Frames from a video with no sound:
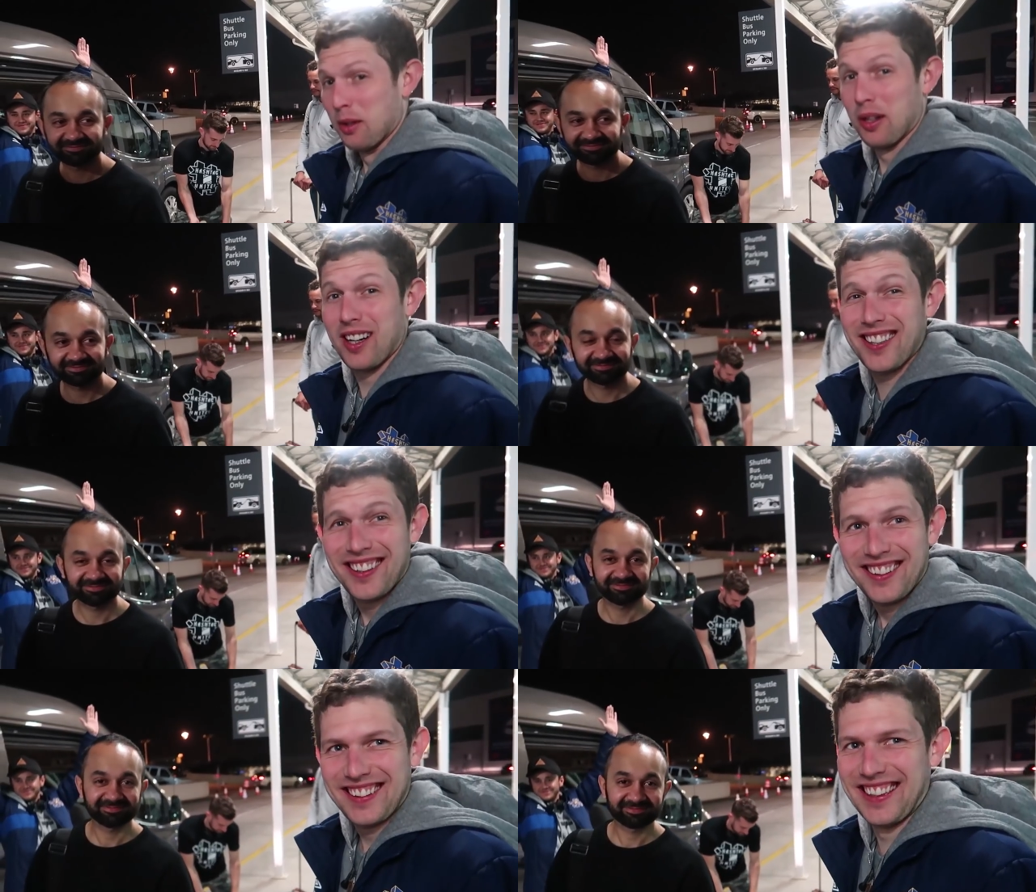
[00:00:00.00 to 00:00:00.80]

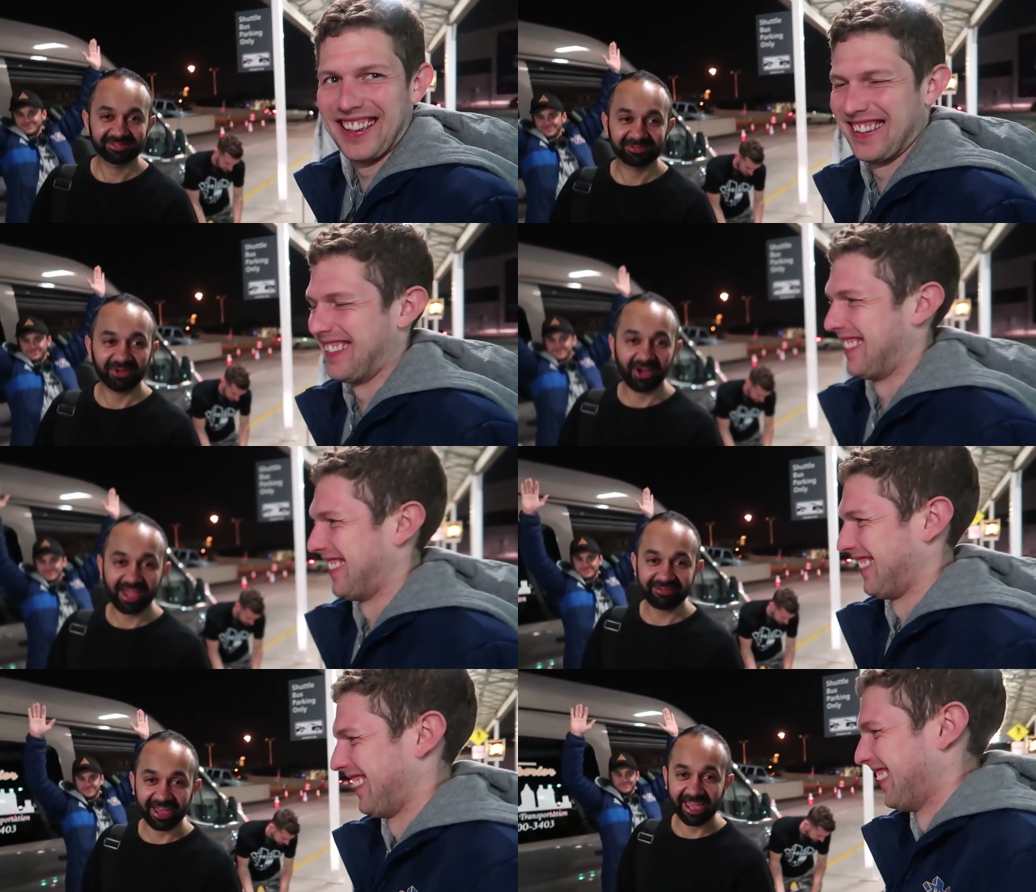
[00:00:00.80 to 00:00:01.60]
Speaker 1: What?
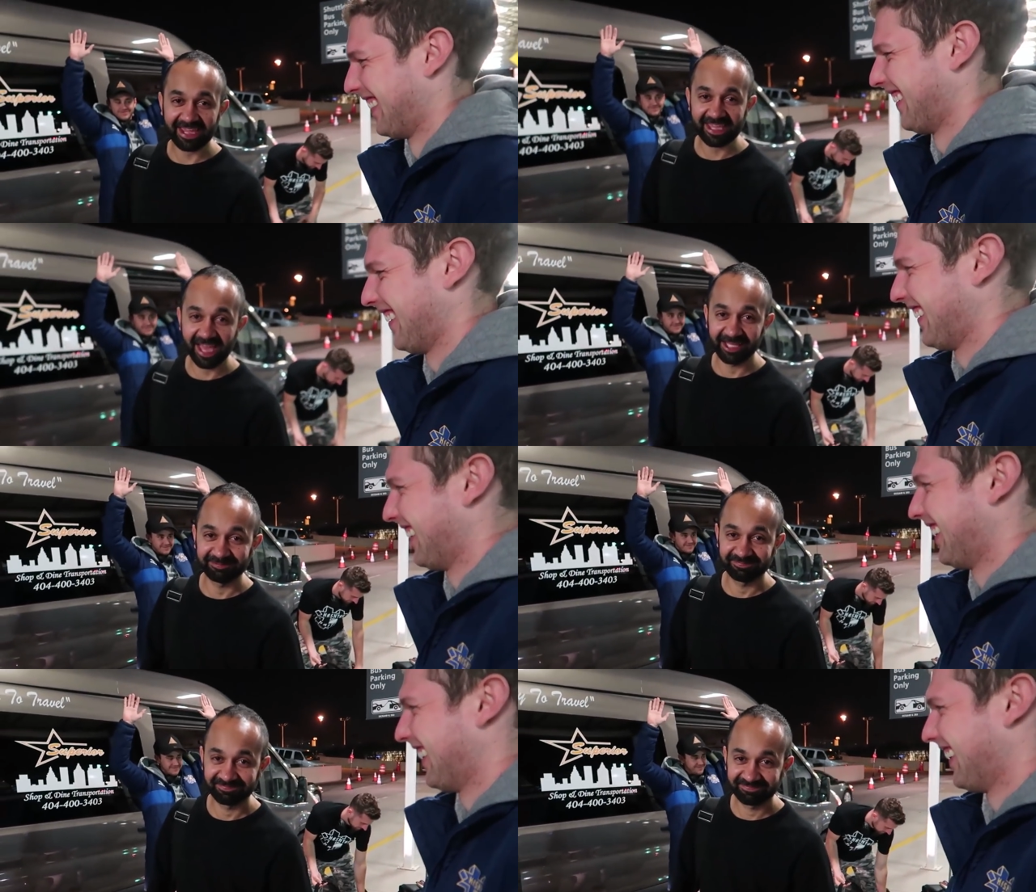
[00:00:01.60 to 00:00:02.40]
five A
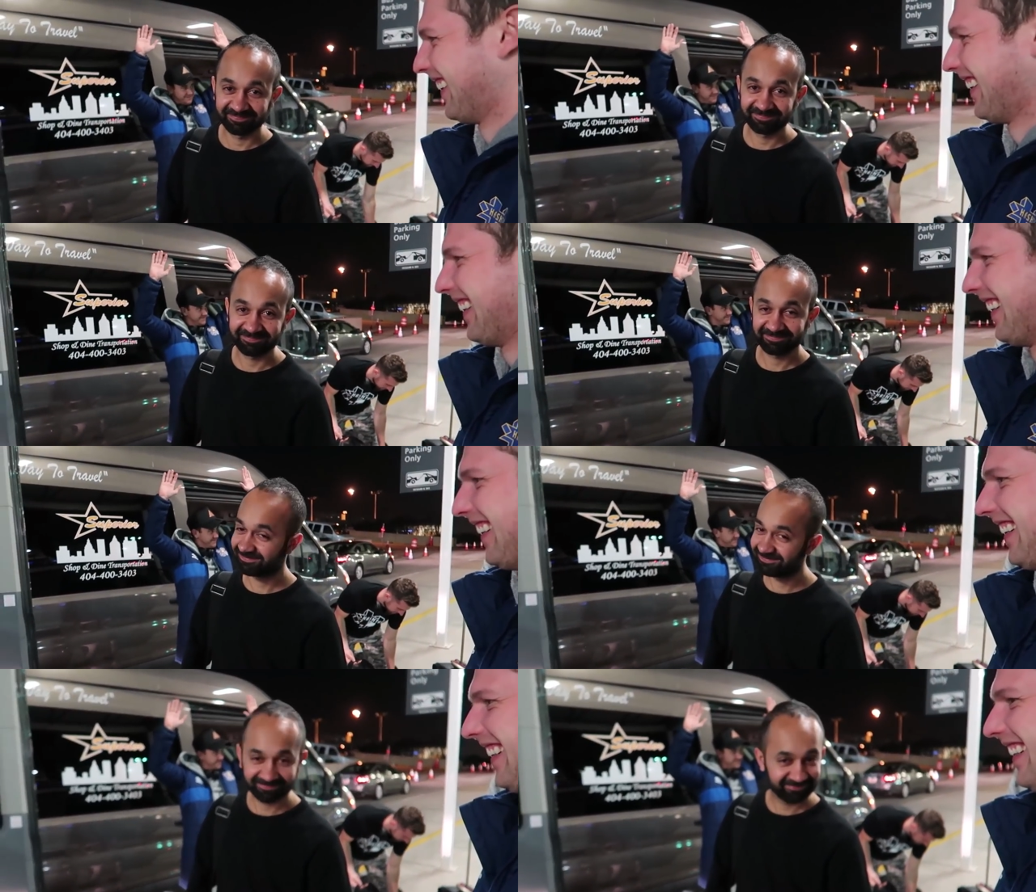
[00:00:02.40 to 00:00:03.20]

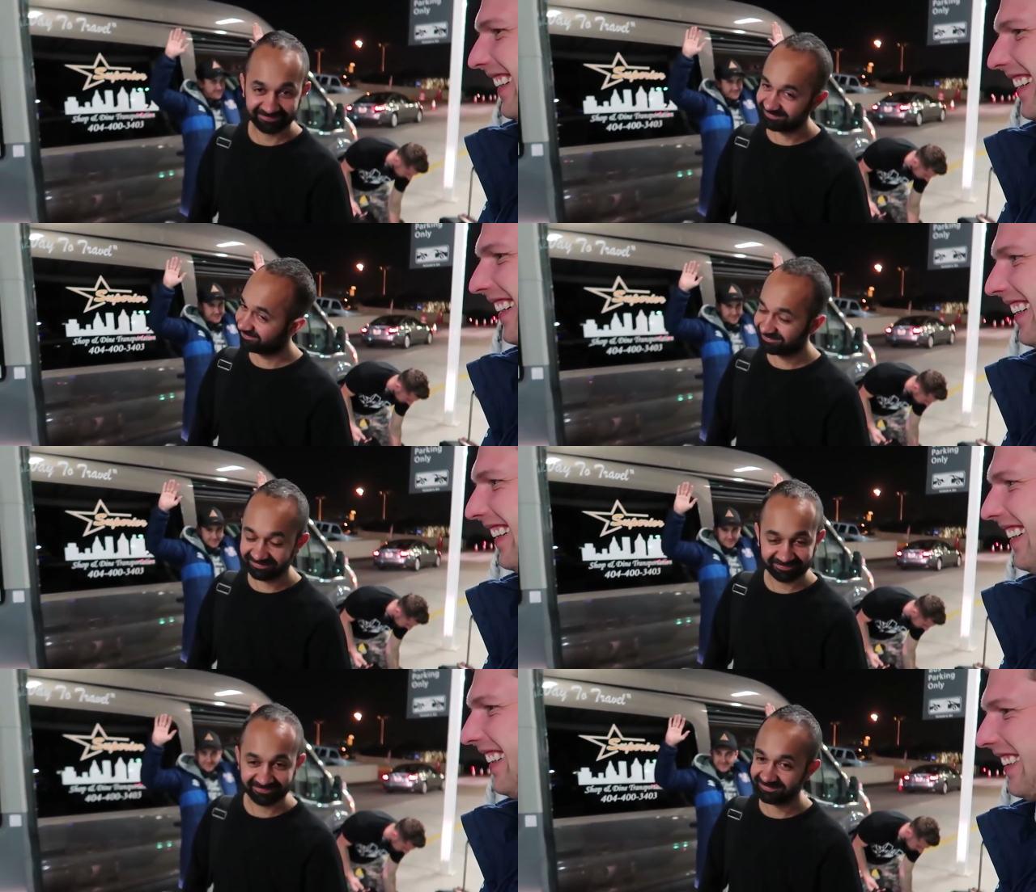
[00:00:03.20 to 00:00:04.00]
M Early doors.
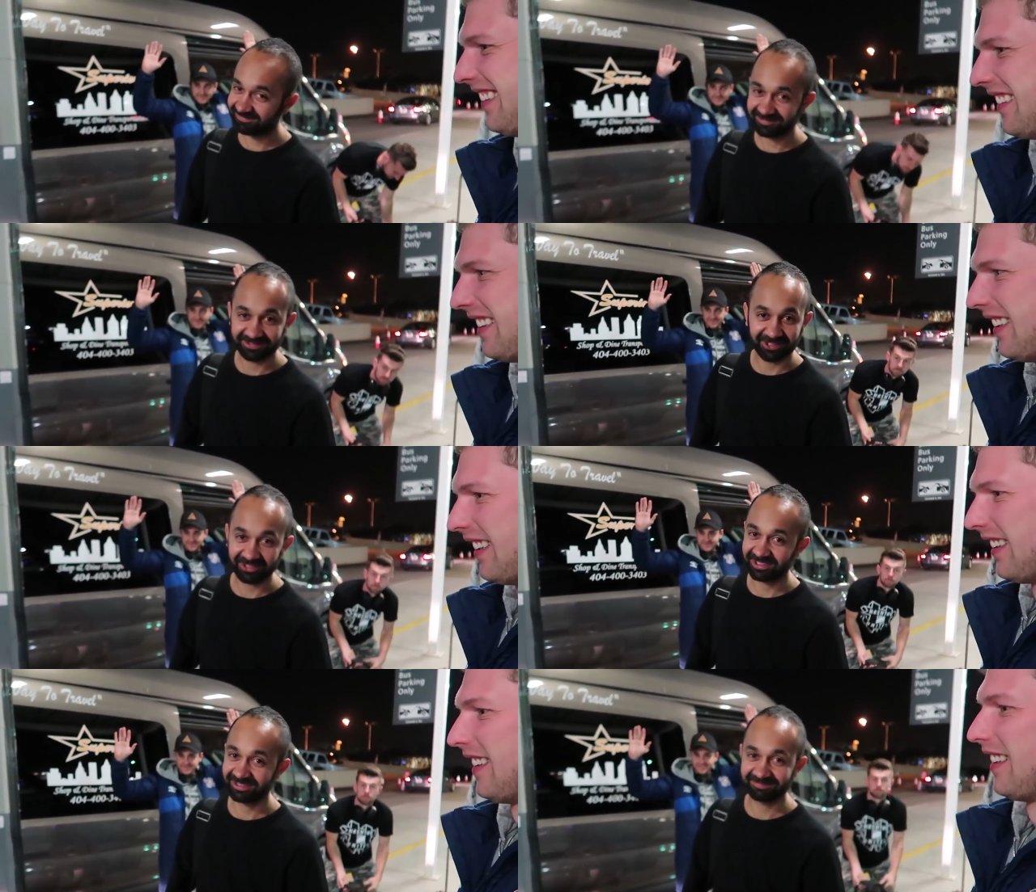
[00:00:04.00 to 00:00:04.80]
Catching
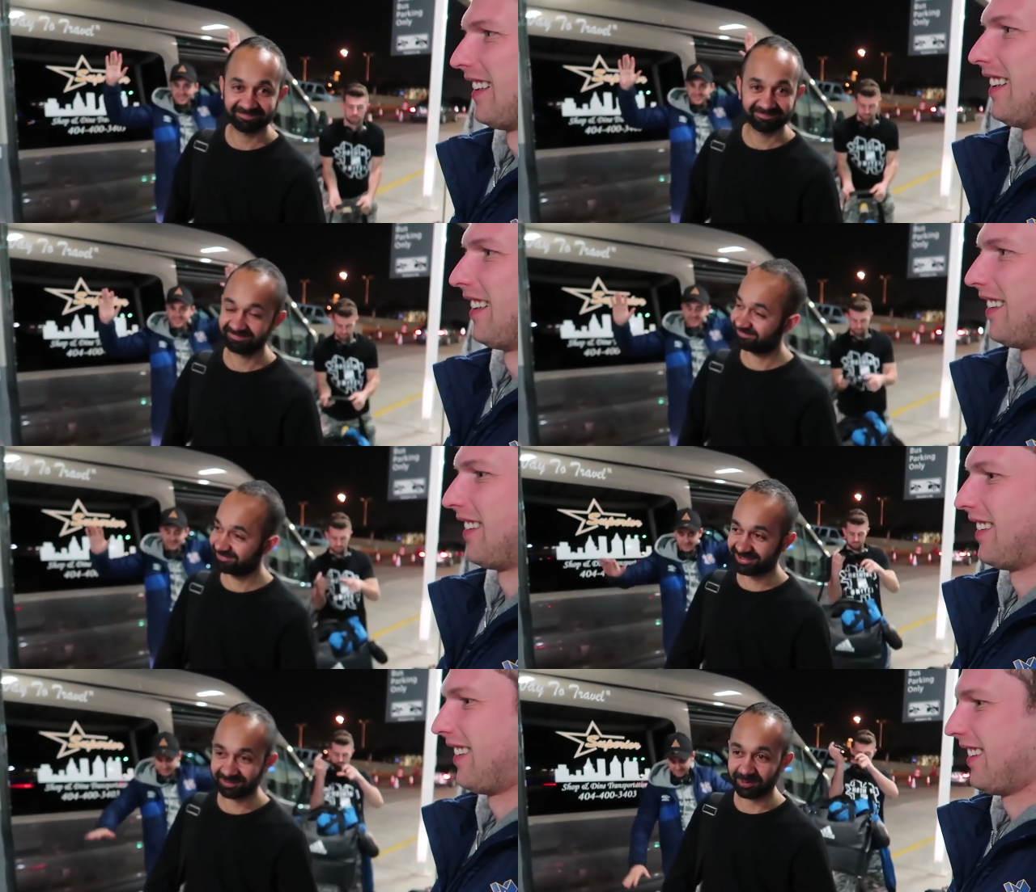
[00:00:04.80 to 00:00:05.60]
the worms.
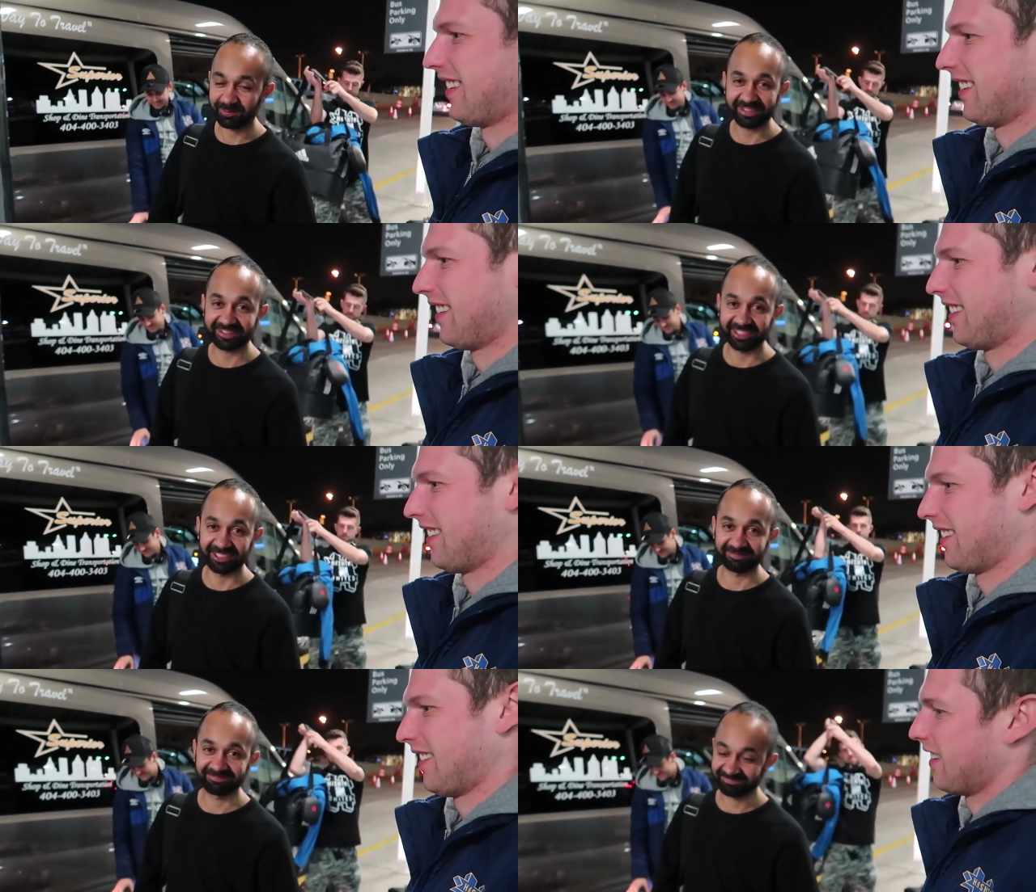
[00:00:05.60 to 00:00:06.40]
Man's dog
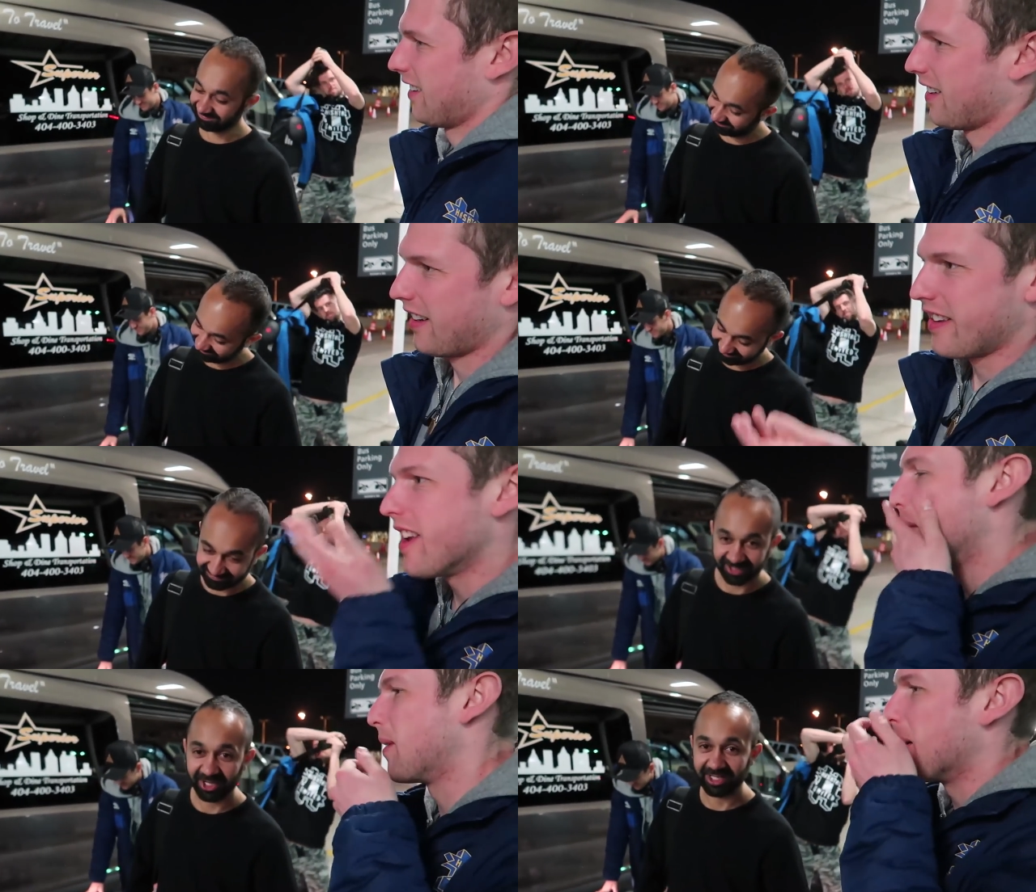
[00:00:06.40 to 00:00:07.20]
loves worms.
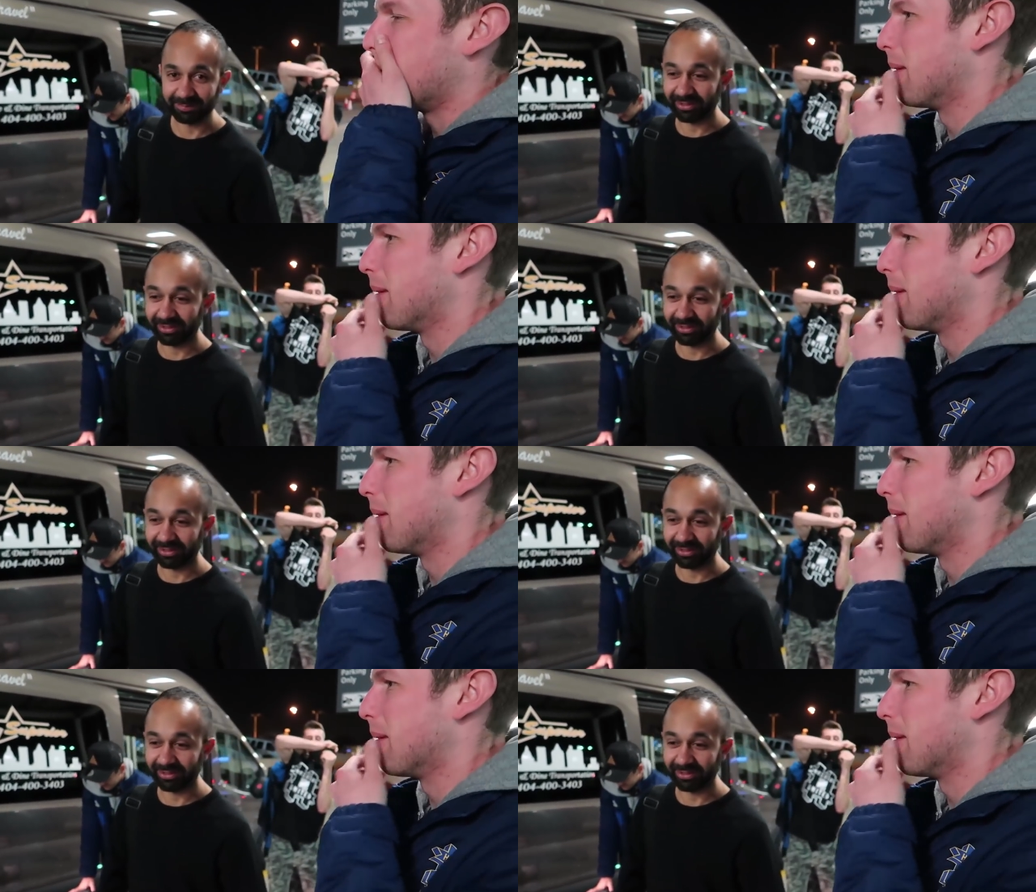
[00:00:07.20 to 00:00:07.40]
Yum, yum,